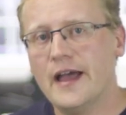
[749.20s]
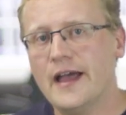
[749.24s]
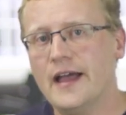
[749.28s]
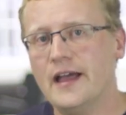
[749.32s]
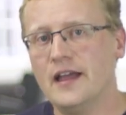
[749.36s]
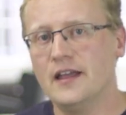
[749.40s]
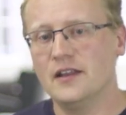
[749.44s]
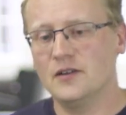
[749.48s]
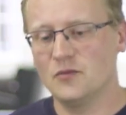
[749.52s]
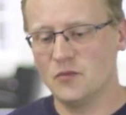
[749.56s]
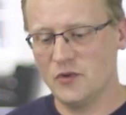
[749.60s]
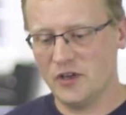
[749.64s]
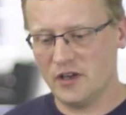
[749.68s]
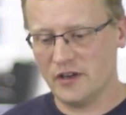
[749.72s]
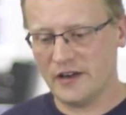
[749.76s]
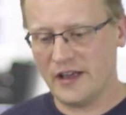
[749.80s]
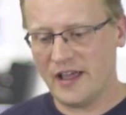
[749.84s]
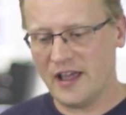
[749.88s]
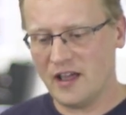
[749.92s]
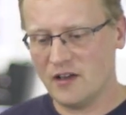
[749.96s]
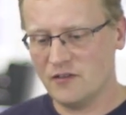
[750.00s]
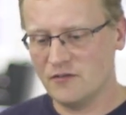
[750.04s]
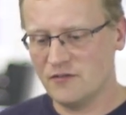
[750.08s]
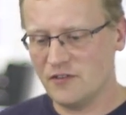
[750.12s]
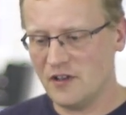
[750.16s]
and we're going to
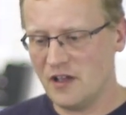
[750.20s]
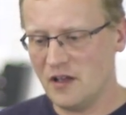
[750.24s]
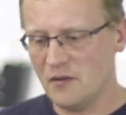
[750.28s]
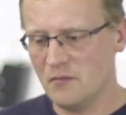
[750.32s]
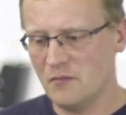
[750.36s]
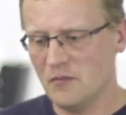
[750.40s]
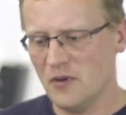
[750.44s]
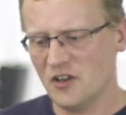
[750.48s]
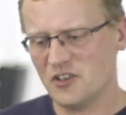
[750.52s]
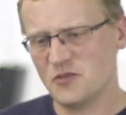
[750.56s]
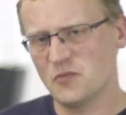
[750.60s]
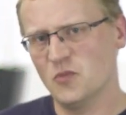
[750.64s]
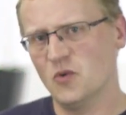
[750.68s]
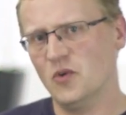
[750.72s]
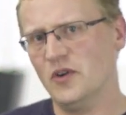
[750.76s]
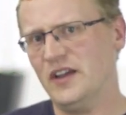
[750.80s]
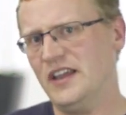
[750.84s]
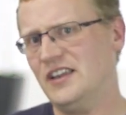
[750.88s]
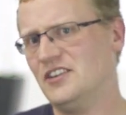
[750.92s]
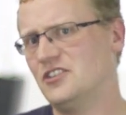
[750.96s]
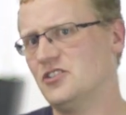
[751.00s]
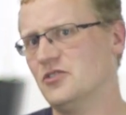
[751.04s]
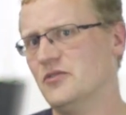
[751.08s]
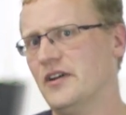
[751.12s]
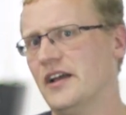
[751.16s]
have a much more
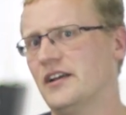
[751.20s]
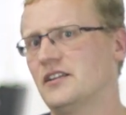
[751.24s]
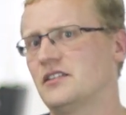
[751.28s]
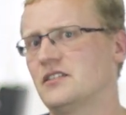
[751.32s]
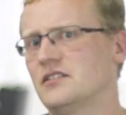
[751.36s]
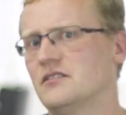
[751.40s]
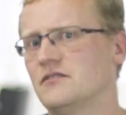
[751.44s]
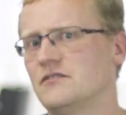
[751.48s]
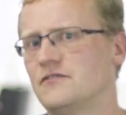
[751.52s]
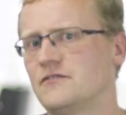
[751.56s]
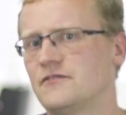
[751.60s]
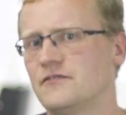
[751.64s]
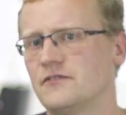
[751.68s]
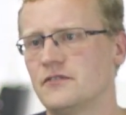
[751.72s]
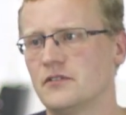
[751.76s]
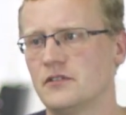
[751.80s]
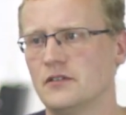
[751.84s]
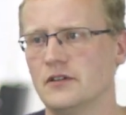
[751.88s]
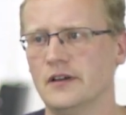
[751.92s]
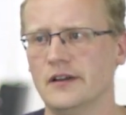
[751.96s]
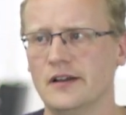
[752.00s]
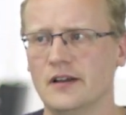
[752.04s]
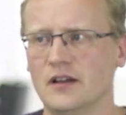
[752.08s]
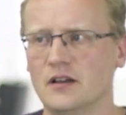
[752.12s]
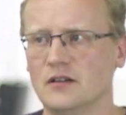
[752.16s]
interactive,
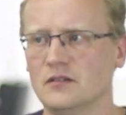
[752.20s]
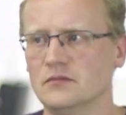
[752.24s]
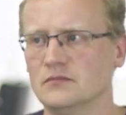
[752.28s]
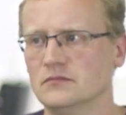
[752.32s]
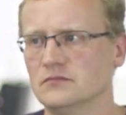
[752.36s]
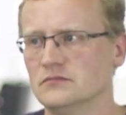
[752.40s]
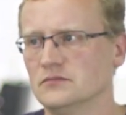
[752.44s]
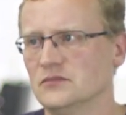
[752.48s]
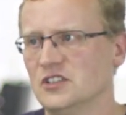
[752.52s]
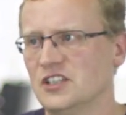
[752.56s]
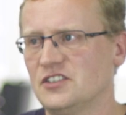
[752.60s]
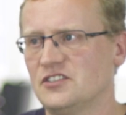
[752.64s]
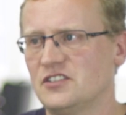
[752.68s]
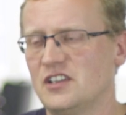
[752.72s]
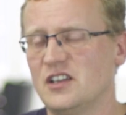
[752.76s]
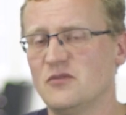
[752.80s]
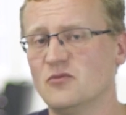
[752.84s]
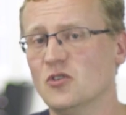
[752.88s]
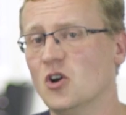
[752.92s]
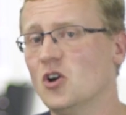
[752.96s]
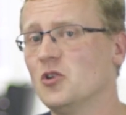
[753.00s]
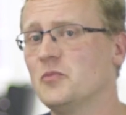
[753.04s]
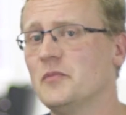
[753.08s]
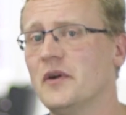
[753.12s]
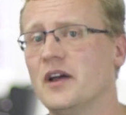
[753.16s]
um, let's say,
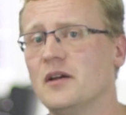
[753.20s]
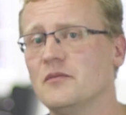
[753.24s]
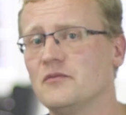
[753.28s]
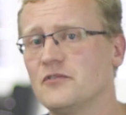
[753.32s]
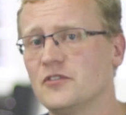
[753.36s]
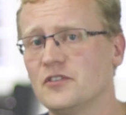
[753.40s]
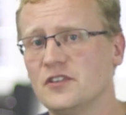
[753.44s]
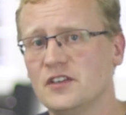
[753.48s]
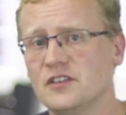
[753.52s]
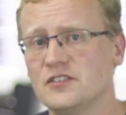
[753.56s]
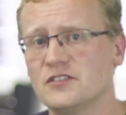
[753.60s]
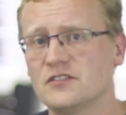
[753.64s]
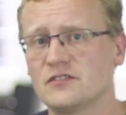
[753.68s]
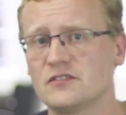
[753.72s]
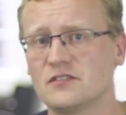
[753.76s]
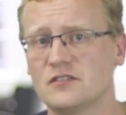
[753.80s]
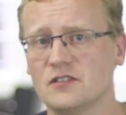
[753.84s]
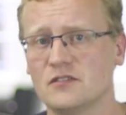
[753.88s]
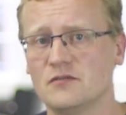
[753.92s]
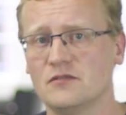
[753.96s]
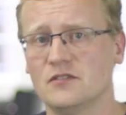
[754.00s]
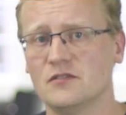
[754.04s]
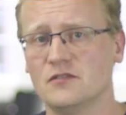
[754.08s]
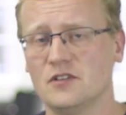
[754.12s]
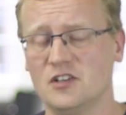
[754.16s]
roadmap for these
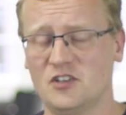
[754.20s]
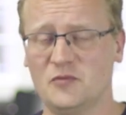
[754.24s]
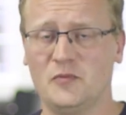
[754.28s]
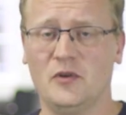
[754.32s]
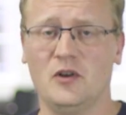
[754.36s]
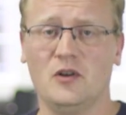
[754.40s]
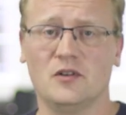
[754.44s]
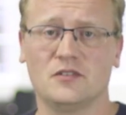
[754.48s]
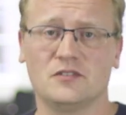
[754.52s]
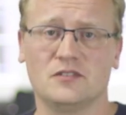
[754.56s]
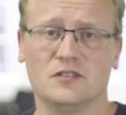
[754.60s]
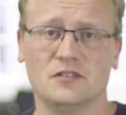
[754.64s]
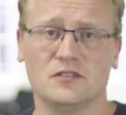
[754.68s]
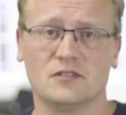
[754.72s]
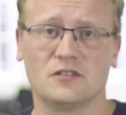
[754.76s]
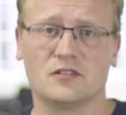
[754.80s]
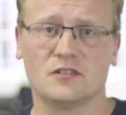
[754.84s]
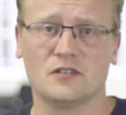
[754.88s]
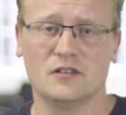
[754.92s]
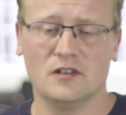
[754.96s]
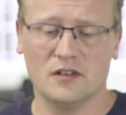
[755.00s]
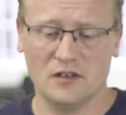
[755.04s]
the experiences.